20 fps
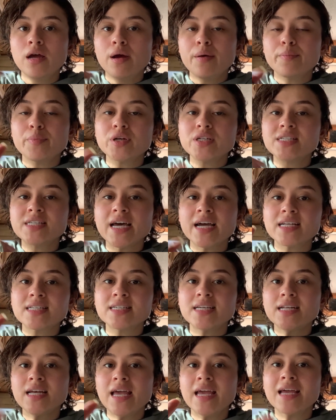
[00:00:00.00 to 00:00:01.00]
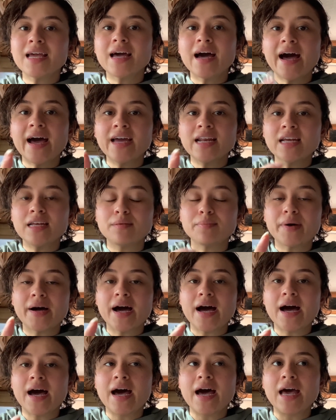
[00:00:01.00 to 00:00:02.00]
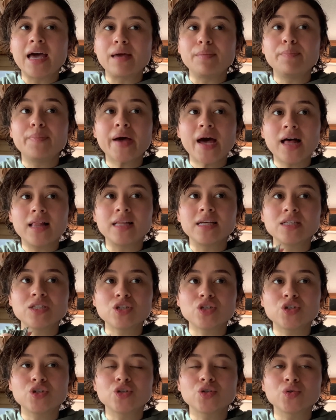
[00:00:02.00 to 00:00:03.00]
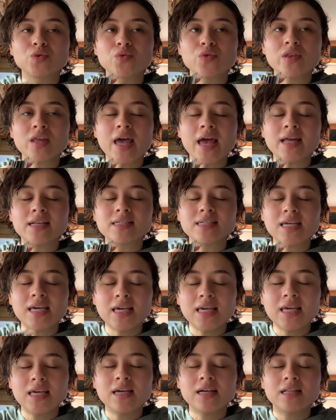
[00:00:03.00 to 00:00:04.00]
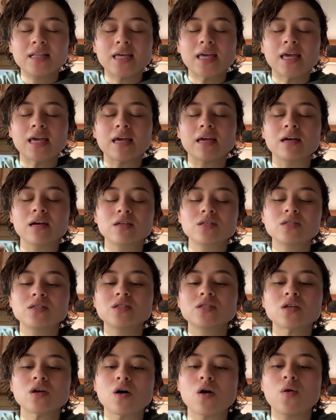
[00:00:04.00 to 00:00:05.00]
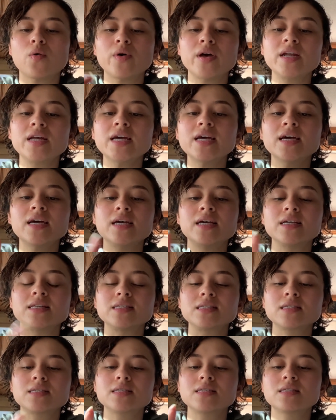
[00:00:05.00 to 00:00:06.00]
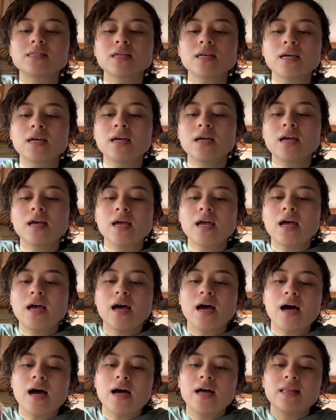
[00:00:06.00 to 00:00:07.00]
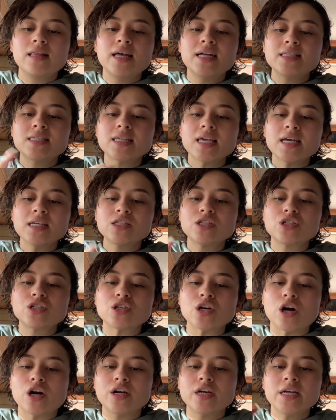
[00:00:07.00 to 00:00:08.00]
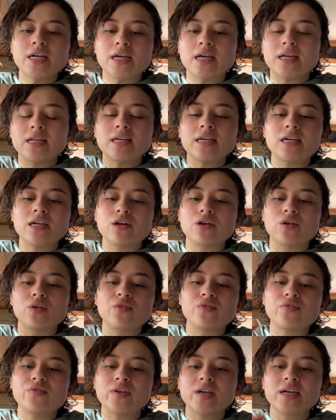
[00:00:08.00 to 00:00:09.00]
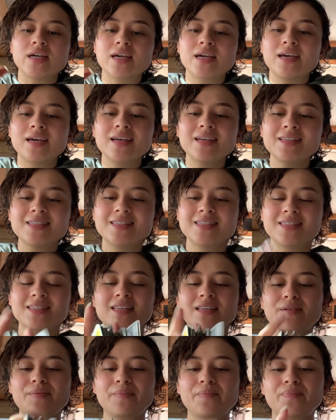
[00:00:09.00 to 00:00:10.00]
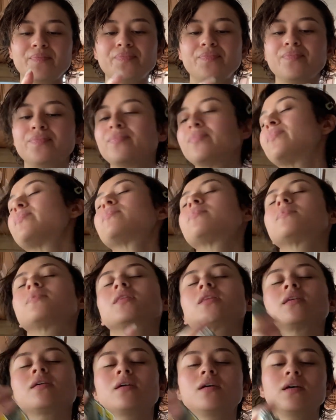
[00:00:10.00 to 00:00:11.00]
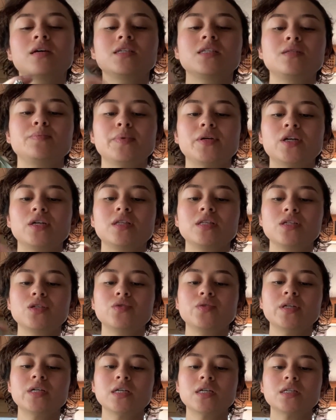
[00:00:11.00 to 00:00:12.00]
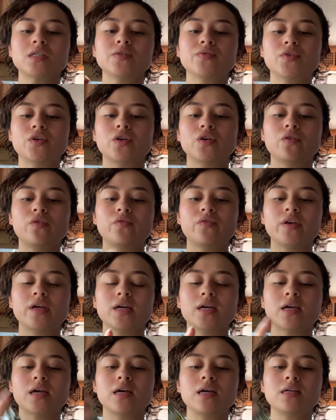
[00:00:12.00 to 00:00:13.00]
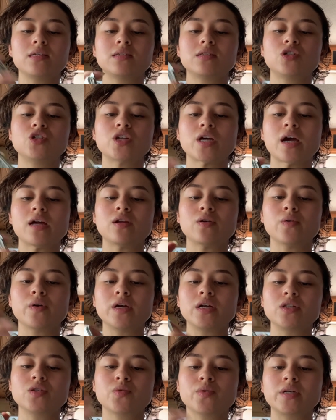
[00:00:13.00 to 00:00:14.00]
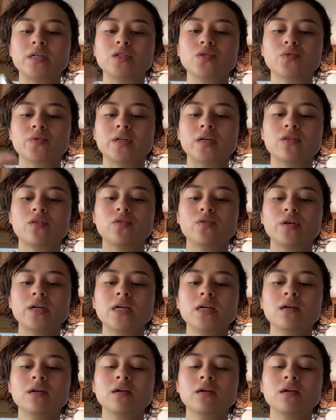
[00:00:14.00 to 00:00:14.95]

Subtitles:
protected and guided by balance, truth, and healing. So it is. Let's get started here, Ophiuchus. Spirit, this reading is for Ophiuchus, January 2023.